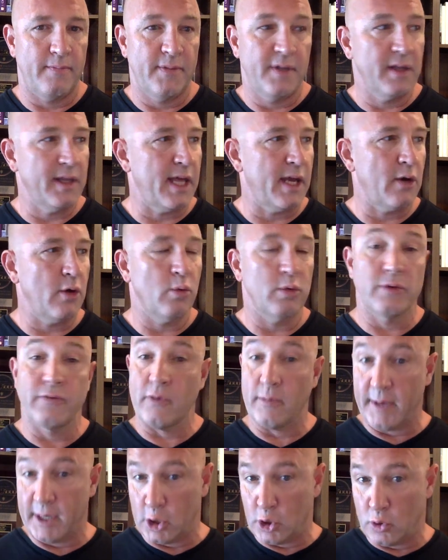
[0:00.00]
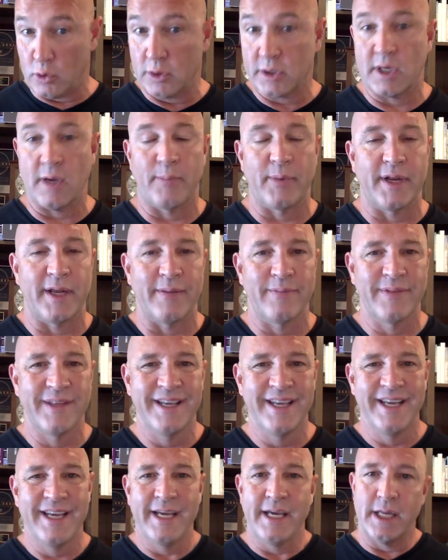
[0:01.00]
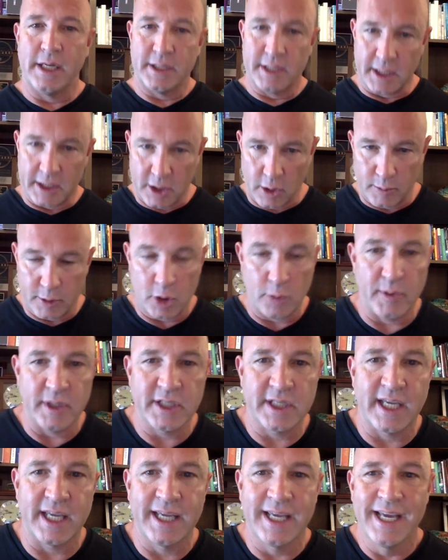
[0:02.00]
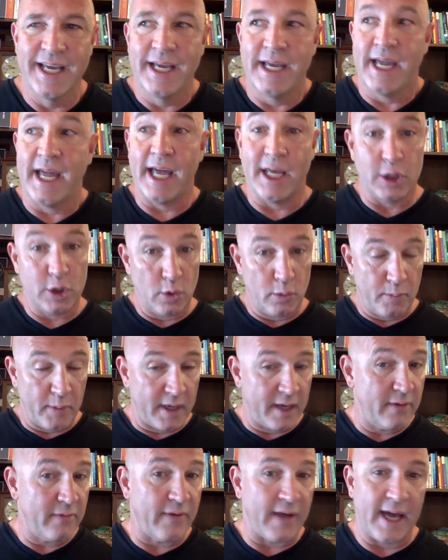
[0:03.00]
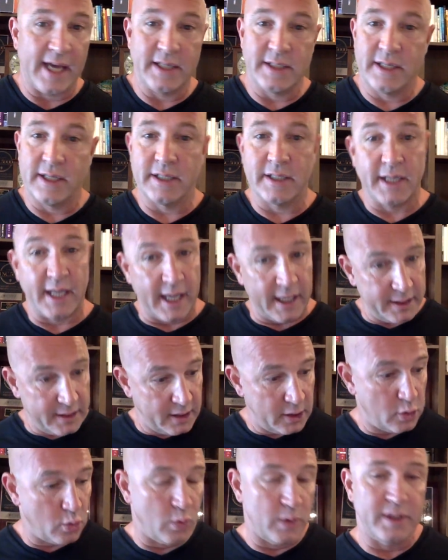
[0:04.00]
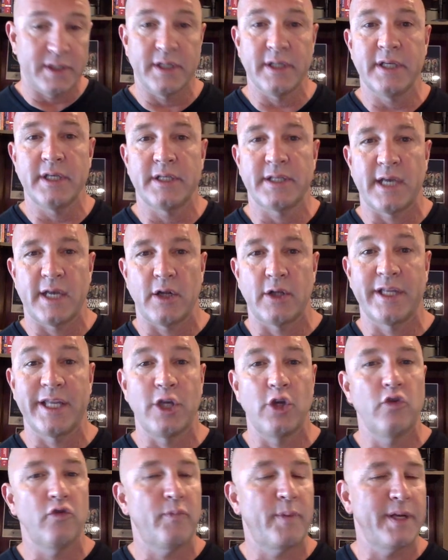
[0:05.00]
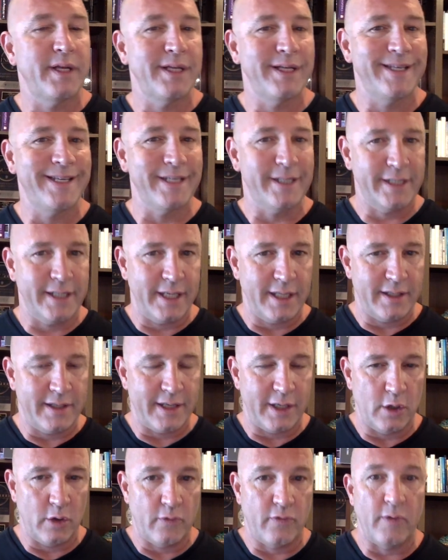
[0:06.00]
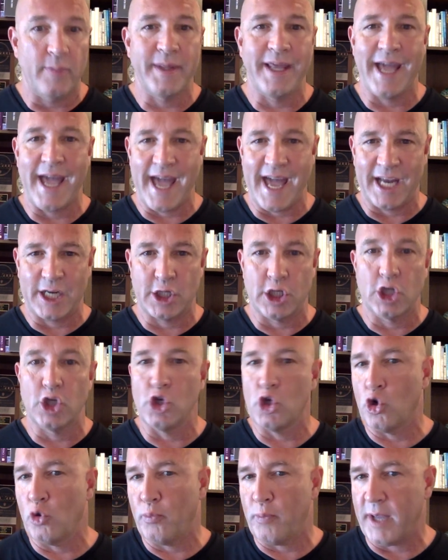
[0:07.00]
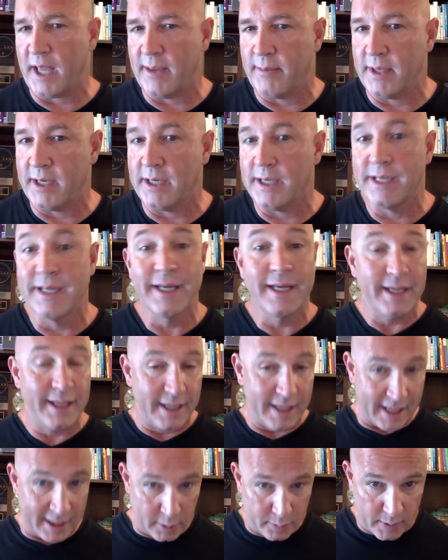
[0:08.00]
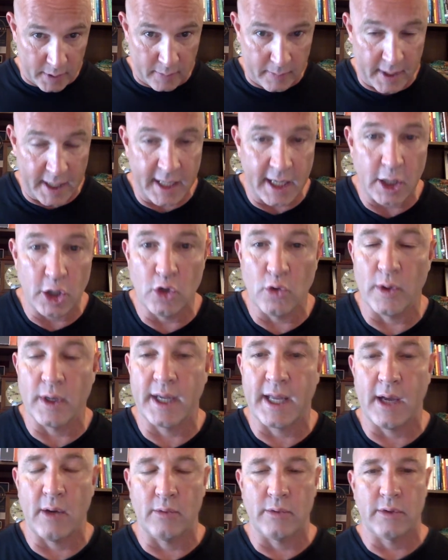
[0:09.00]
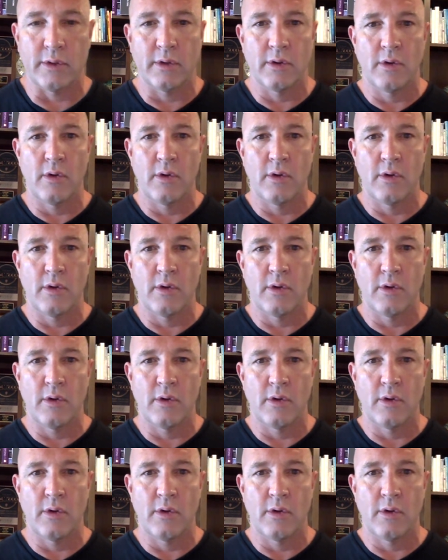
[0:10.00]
The letter was from my insurance company. And it said, dear Mister Bielinski, as you've been advised, this case is recently settled and you've been discontinued from the action. No payment has been made on your account.